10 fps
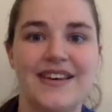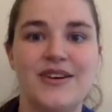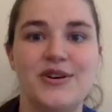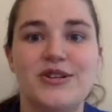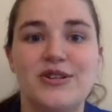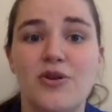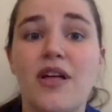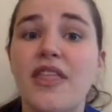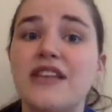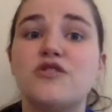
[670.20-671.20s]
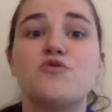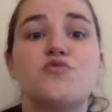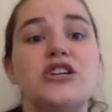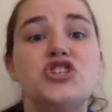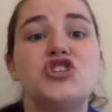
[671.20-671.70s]
Soil that's
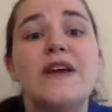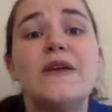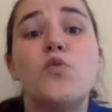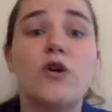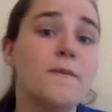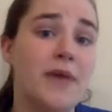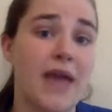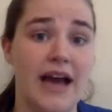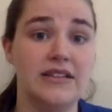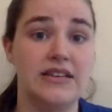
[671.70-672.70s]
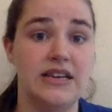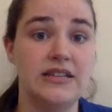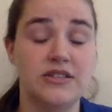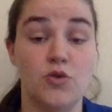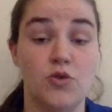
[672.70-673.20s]
rich in worm
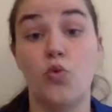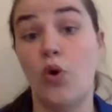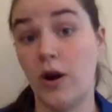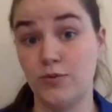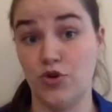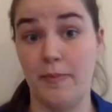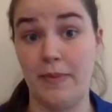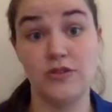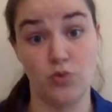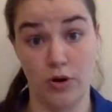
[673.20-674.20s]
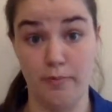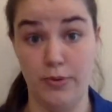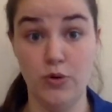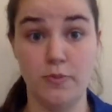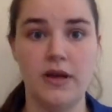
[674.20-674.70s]
castings, so worm droppings, worm
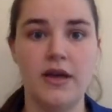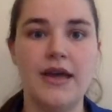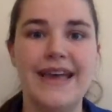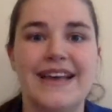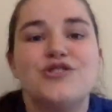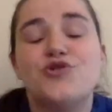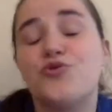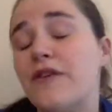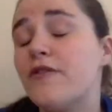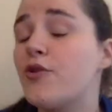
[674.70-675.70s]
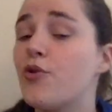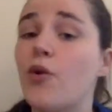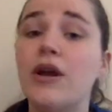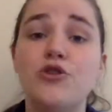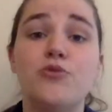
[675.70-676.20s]
poop, is great for
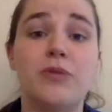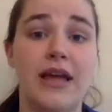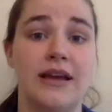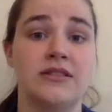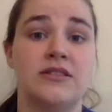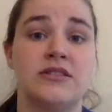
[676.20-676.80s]
growing new plants,